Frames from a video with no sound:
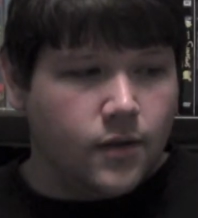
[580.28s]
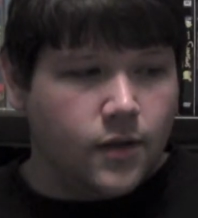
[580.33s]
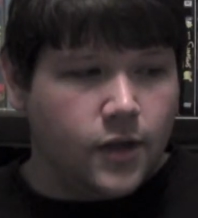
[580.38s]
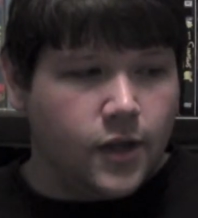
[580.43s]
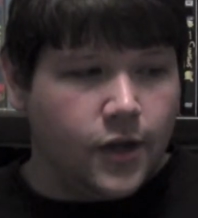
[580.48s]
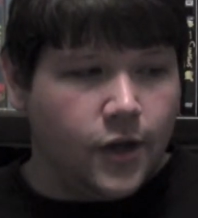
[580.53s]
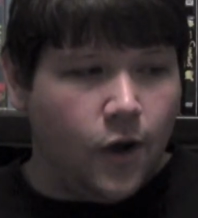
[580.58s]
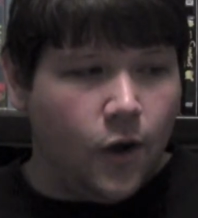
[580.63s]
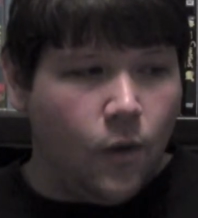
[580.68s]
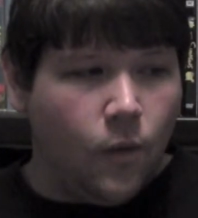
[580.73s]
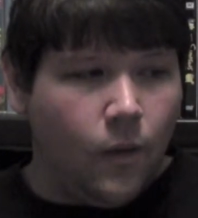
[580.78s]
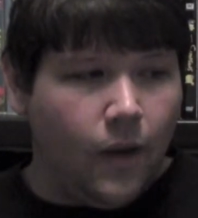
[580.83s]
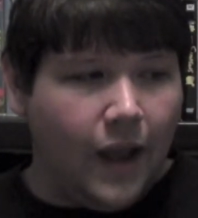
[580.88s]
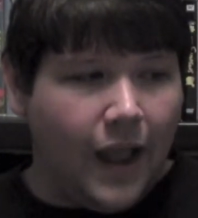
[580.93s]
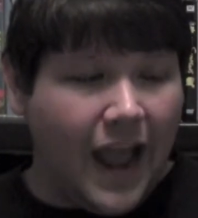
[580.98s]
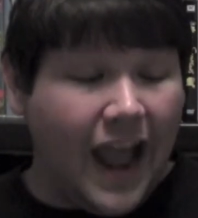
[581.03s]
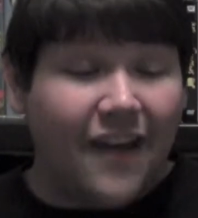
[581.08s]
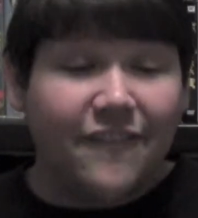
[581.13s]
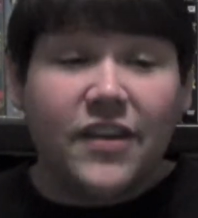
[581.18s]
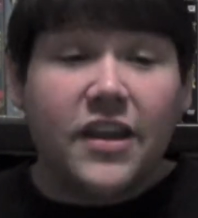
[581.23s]
you know,
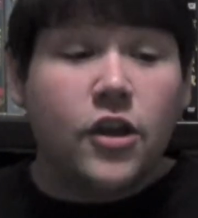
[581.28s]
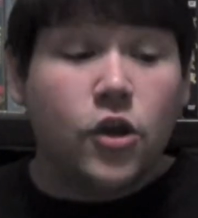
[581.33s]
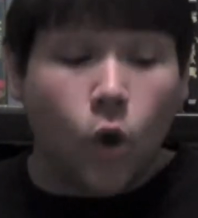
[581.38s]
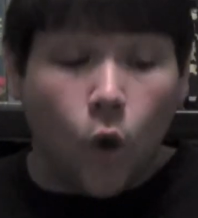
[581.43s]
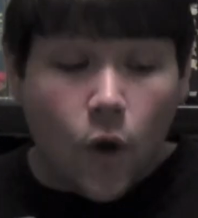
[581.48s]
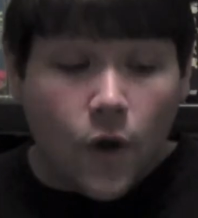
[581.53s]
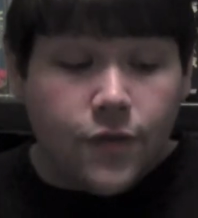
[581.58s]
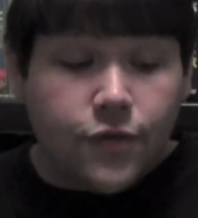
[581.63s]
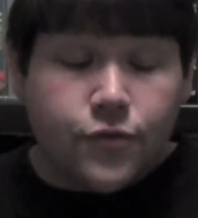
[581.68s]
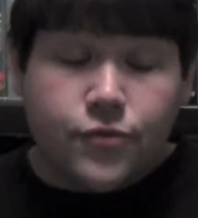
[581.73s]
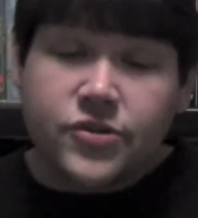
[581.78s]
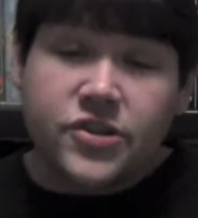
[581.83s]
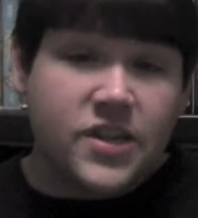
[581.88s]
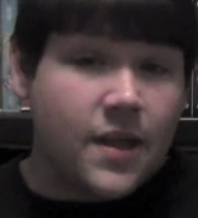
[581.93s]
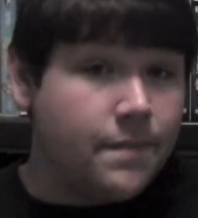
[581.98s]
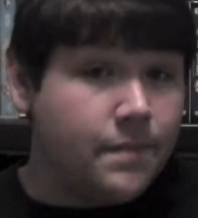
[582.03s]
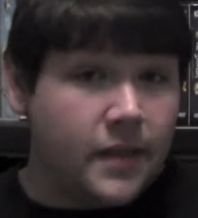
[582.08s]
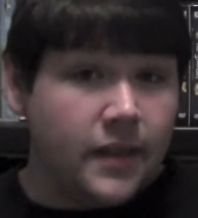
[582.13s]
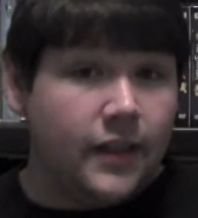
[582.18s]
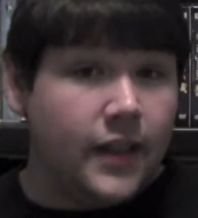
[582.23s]
having gone through
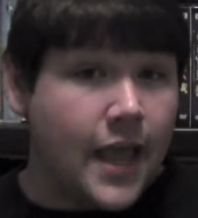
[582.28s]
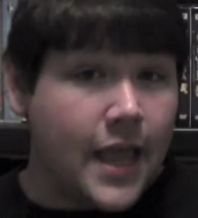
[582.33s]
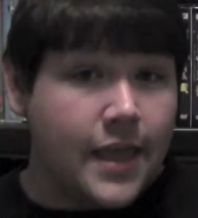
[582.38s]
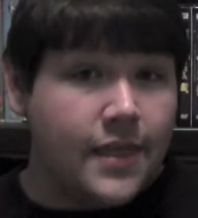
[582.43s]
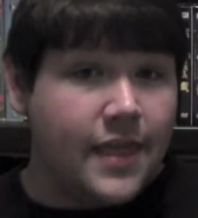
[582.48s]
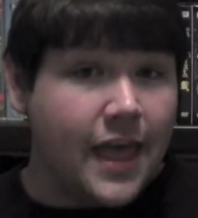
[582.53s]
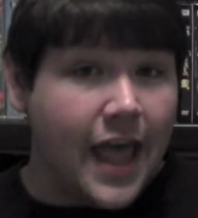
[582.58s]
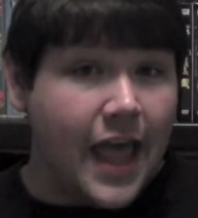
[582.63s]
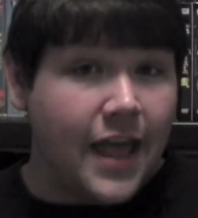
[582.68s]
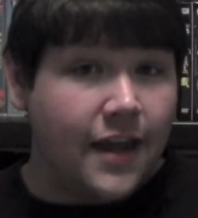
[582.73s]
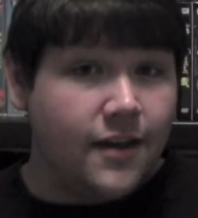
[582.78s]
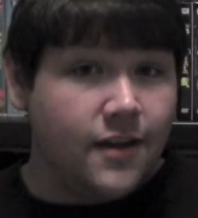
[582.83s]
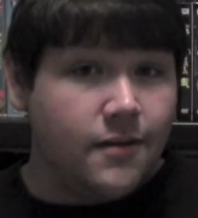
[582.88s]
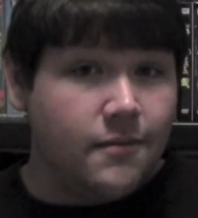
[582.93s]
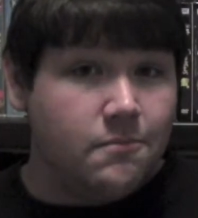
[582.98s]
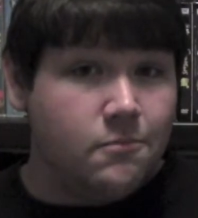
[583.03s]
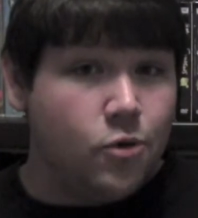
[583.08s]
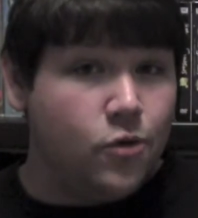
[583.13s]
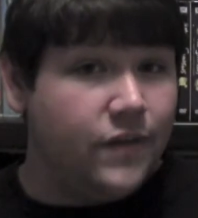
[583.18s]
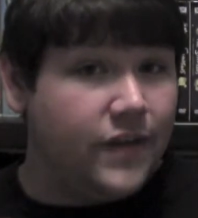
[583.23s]
something like that,
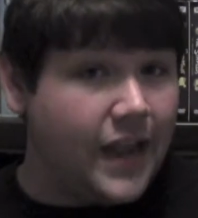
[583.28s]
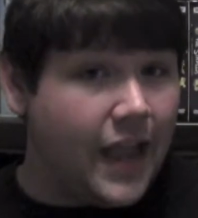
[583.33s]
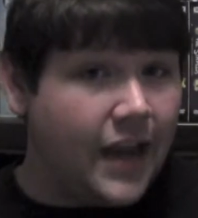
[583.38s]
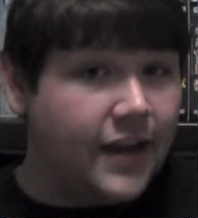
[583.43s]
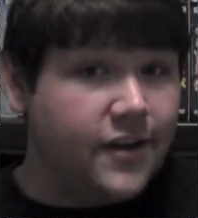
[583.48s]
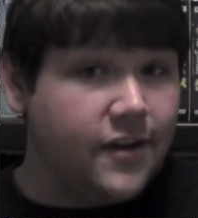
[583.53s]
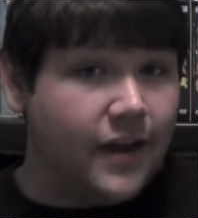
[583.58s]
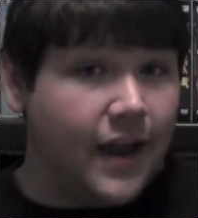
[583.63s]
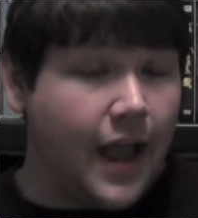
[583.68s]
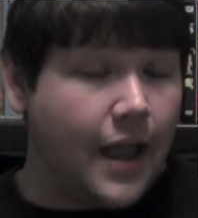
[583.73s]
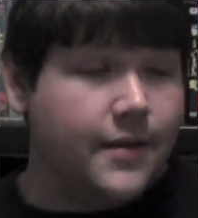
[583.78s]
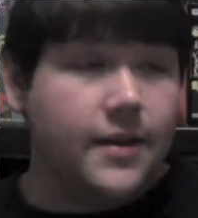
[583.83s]
moving out of your...